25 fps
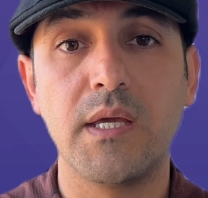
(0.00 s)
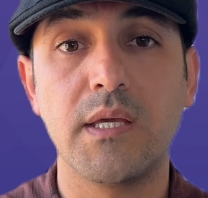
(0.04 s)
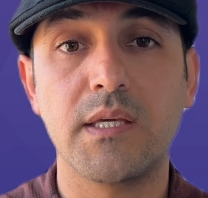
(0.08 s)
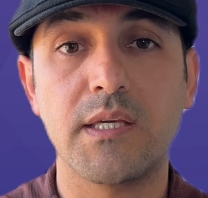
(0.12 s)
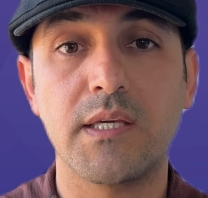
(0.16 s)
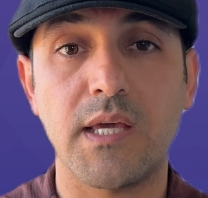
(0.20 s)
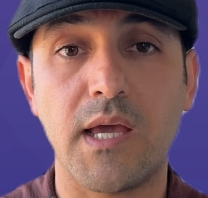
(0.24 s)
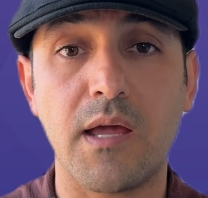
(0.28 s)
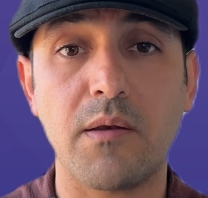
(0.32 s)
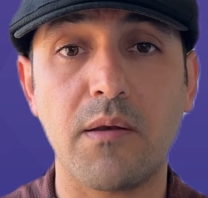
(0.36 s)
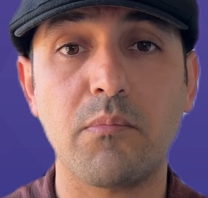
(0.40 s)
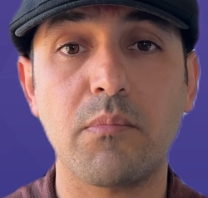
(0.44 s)

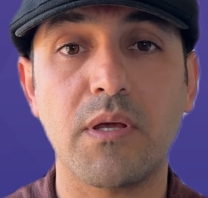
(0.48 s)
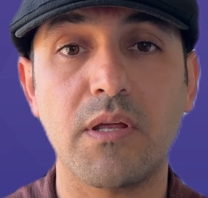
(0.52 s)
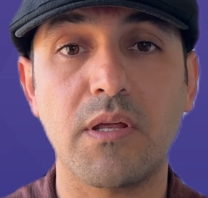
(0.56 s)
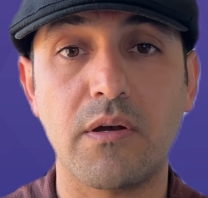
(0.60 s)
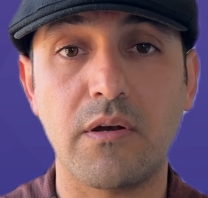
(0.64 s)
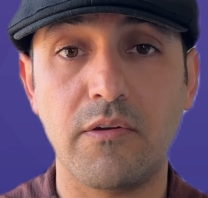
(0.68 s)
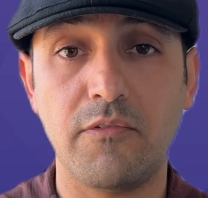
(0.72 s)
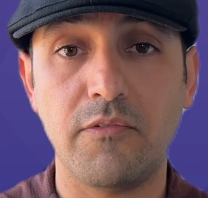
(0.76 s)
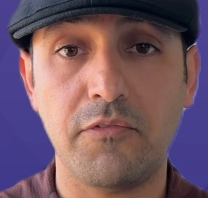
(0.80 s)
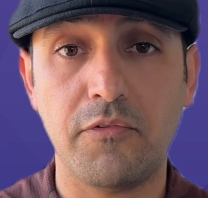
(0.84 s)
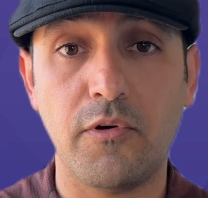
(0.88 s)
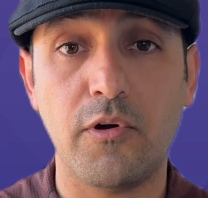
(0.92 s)
can be
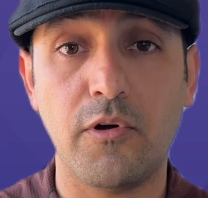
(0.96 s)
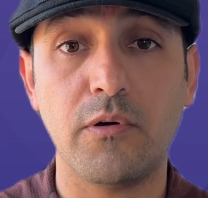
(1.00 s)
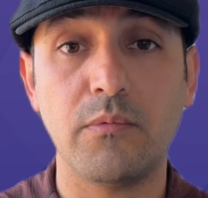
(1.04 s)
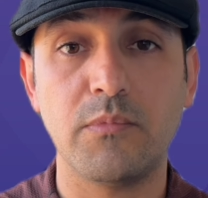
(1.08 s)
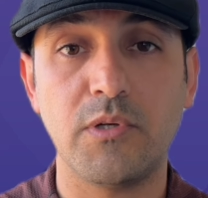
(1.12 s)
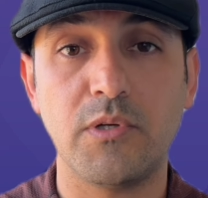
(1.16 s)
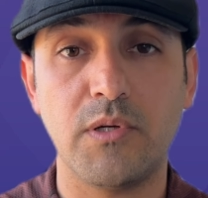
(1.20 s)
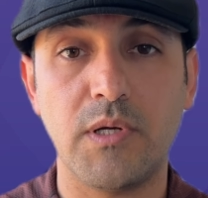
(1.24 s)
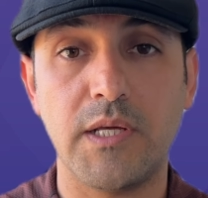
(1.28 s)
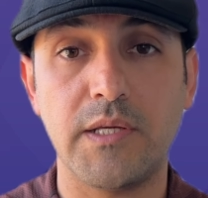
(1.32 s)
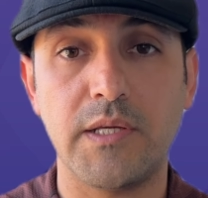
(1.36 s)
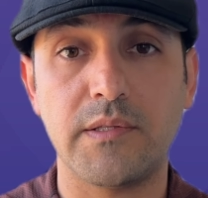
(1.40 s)

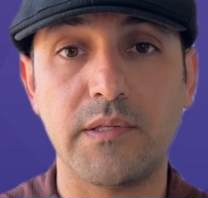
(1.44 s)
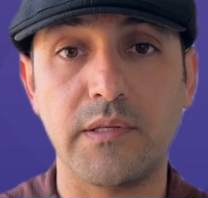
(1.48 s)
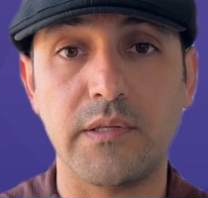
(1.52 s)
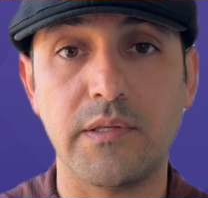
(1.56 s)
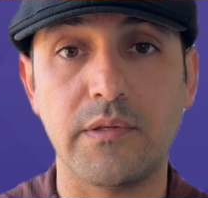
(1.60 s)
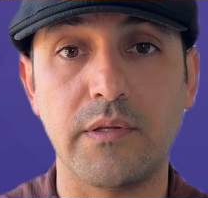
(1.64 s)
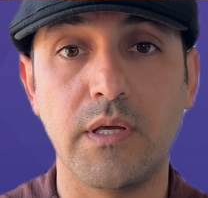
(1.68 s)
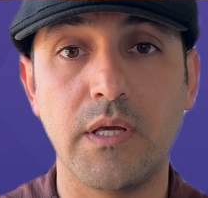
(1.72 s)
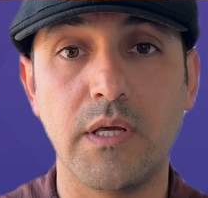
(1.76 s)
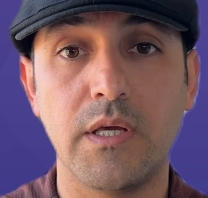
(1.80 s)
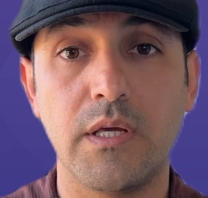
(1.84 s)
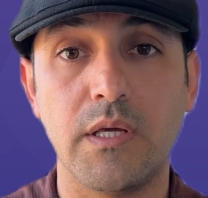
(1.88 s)

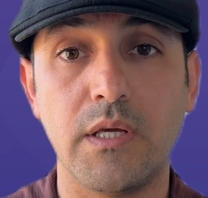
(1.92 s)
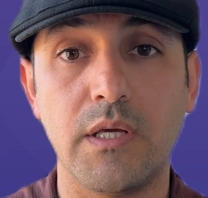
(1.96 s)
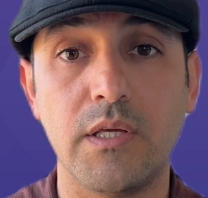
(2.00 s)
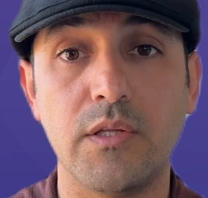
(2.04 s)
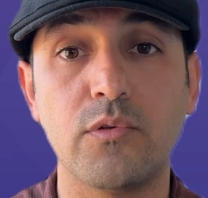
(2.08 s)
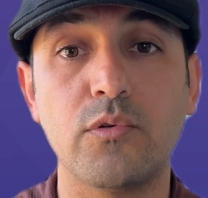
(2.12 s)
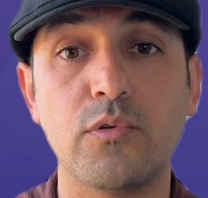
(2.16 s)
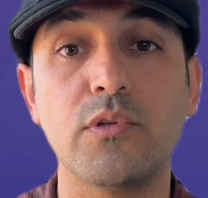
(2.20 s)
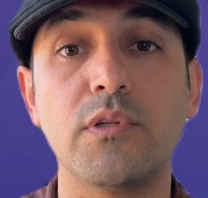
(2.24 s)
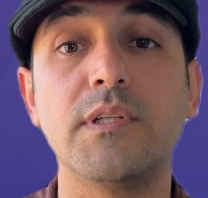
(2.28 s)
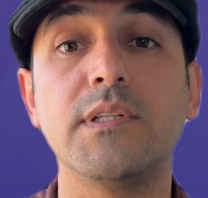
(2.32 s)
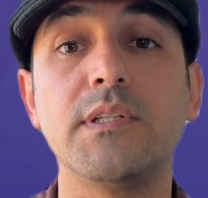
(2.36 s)
reformulated
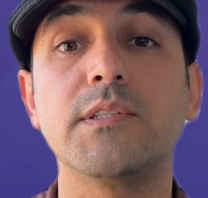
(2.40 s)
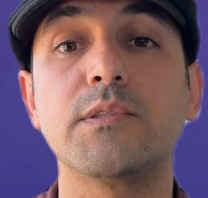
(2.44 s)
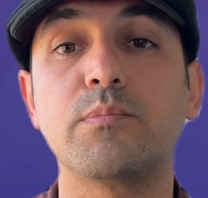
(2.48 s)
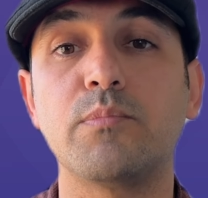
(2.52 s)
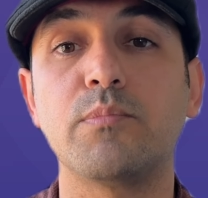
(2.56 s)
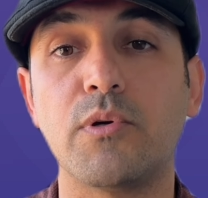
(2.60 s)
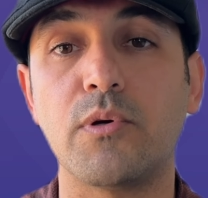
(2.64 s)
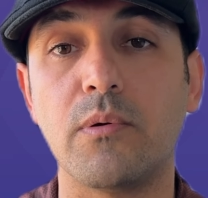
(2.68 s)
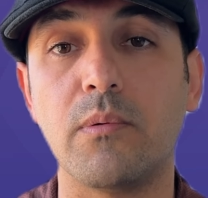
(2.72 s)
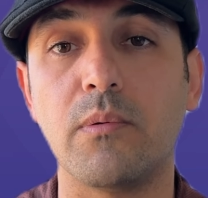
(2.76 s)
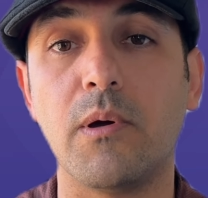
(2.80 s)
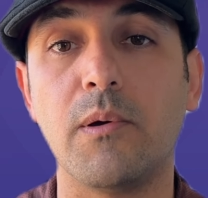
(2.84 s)
into this
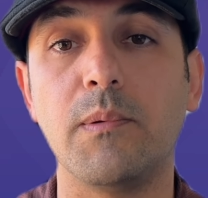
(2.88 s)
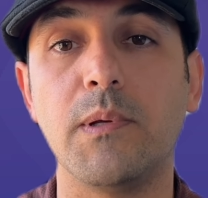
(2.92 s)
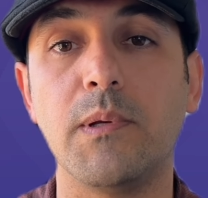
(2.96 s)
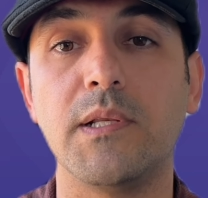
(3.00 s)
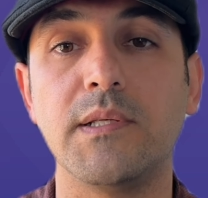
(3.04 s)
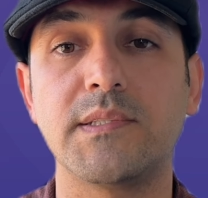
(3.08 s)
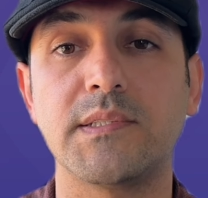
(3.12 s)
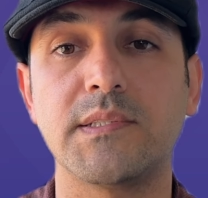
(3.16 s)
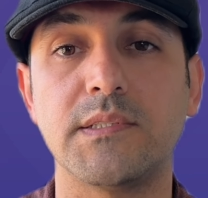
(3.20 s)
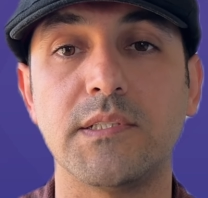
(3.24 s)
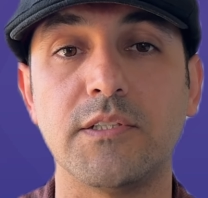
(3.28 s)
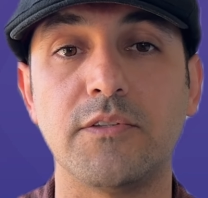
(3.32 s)

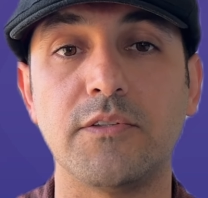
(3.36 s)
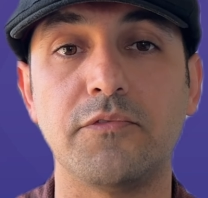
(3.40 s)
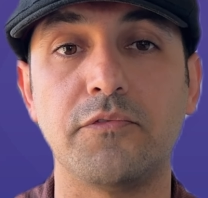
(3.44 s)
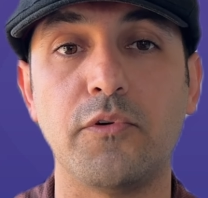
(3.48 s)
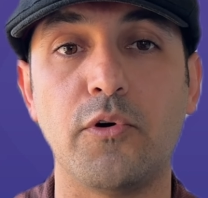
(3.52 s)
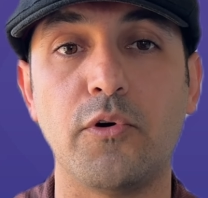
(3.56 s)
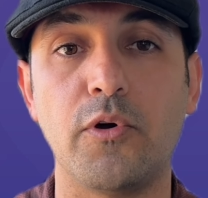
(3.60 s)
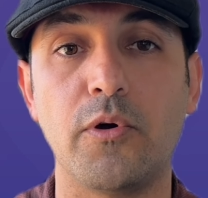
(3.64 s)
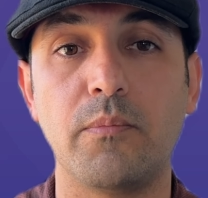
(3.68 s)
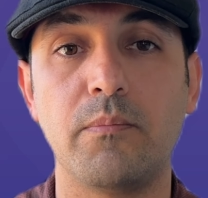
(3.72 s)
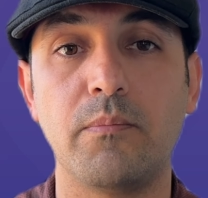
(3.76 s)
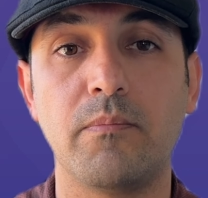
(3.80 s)
probabilistic
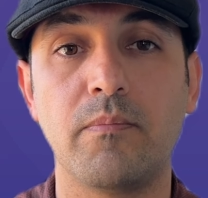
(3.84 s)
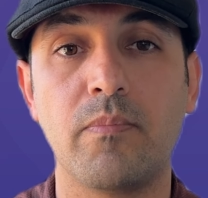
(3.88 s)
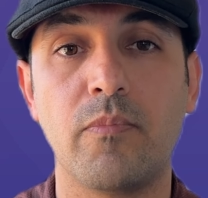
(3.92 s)
form.